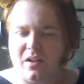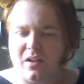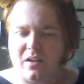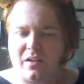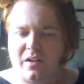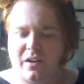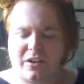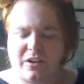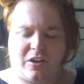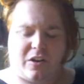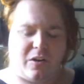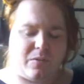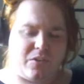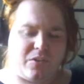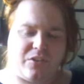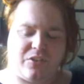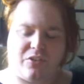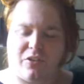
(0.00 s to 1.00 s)
don't know, I'm
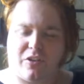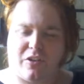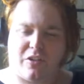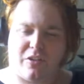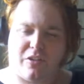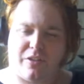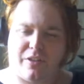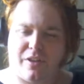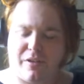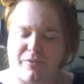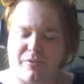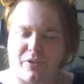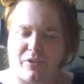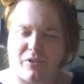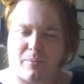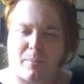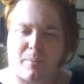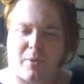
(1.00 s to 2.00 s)
just trying to think off the
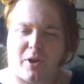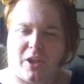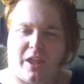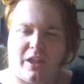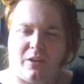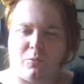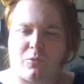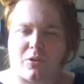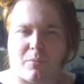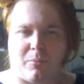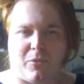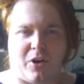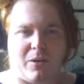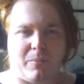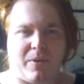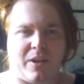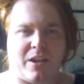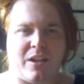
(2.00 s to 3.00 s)
top of my head what it
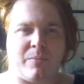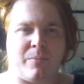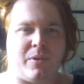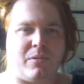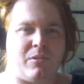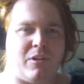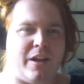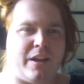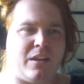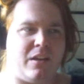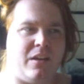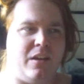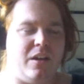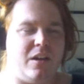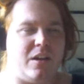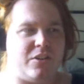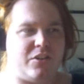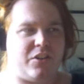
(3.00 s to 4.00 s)
might be, but, like,
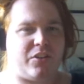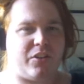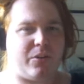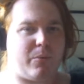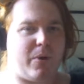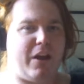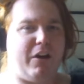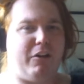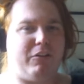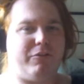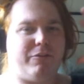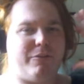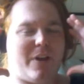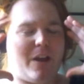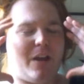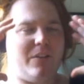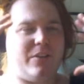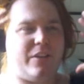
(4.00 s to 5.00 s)
just the round
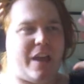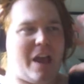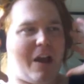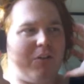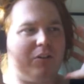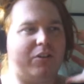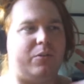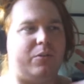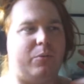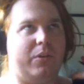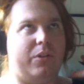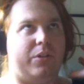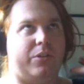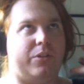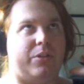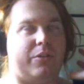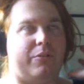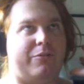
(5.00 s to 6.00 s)
face, the character with
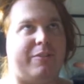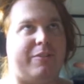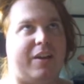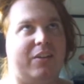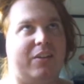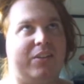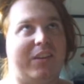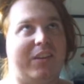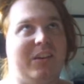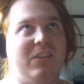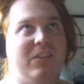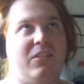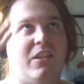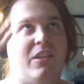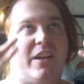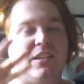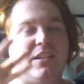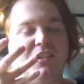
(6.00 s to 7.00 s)
the face that is,
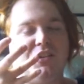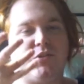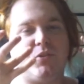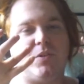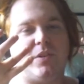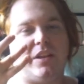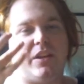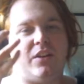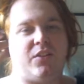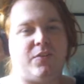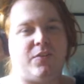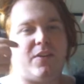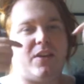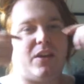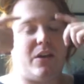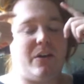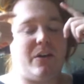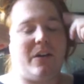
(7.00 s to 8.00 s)
like, literally a sphere,
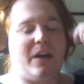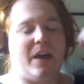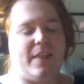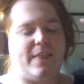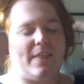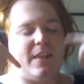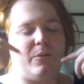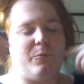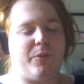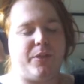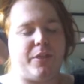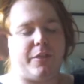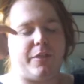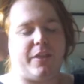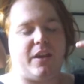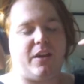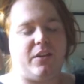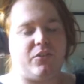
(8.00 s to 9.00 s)
and then with the
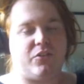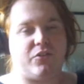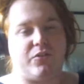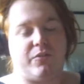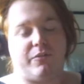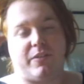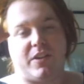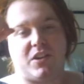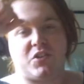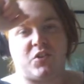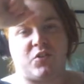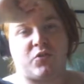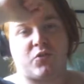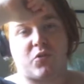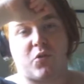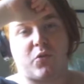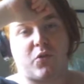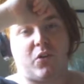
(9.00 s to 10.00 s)
features
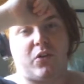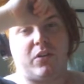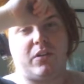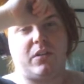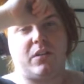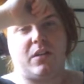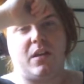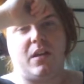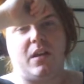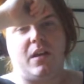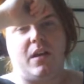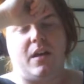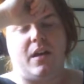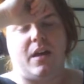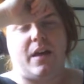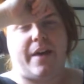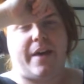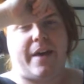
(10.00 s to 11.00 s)
drawn on.
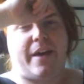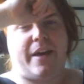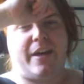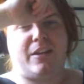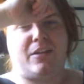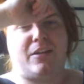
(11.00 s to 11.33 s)
And,